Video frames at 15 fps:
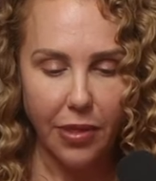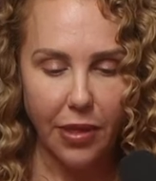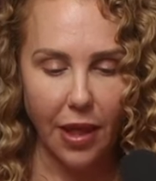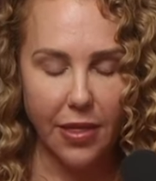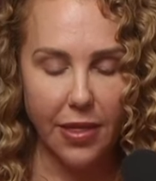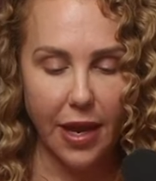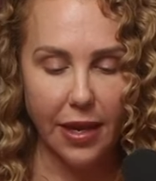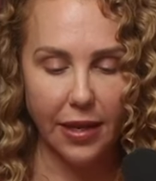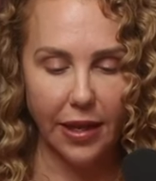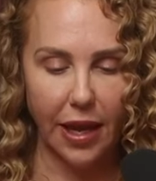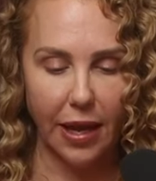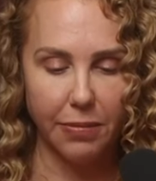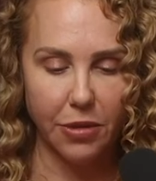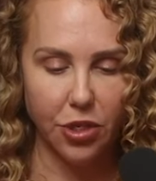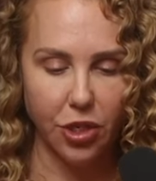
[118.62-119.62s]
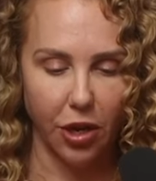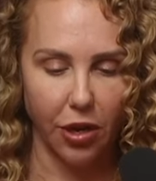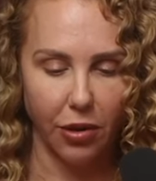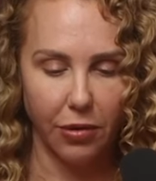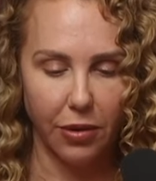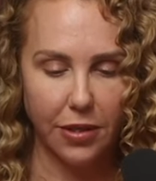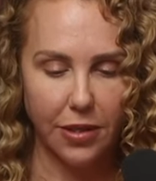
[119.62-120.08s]
Then came the
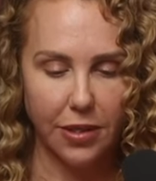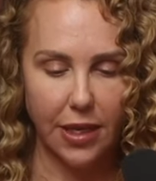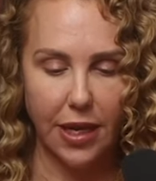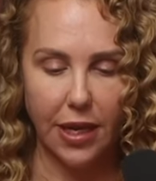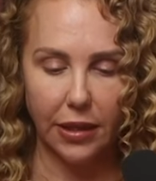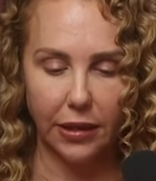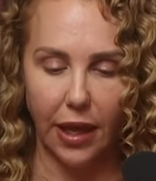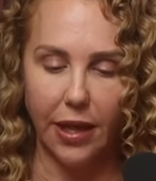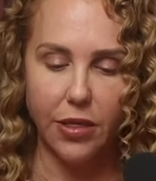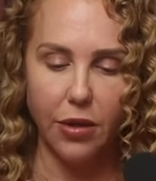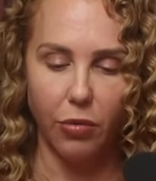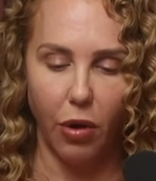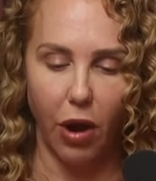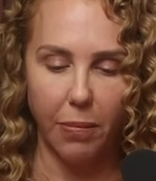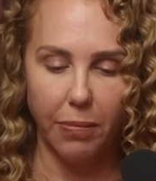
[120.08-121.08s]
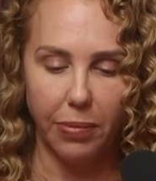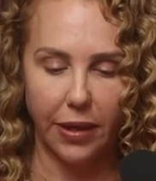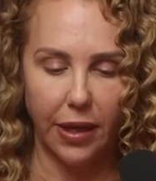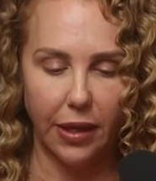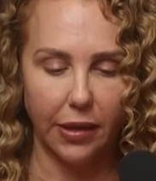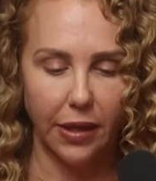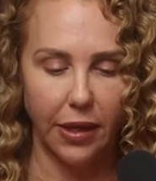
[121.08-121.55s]
show. Dee led the romp,
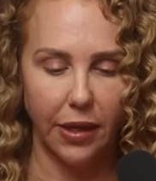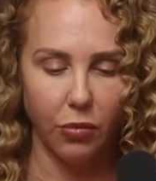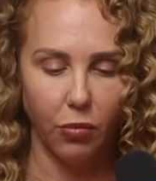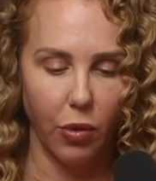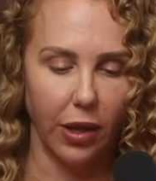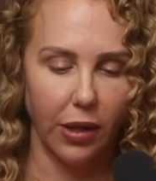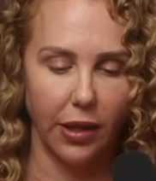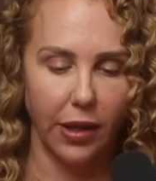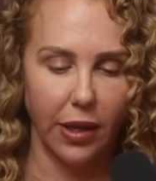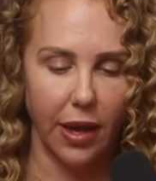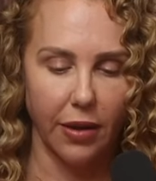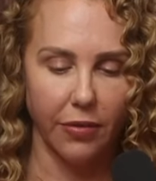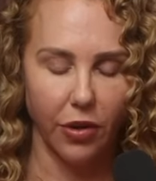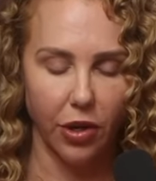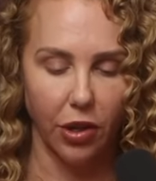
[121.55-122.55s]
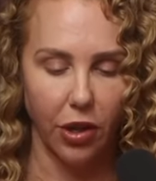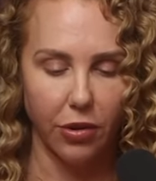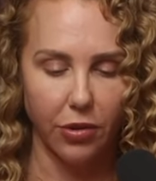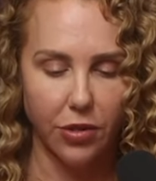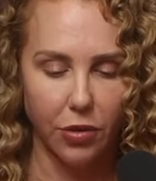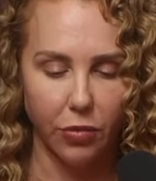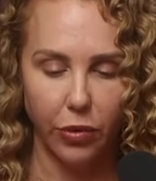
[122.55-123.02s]
giggling and wiggling out of her
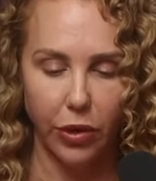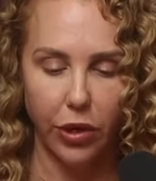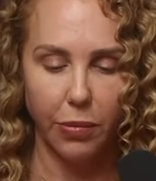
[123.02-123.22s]
clothes, a real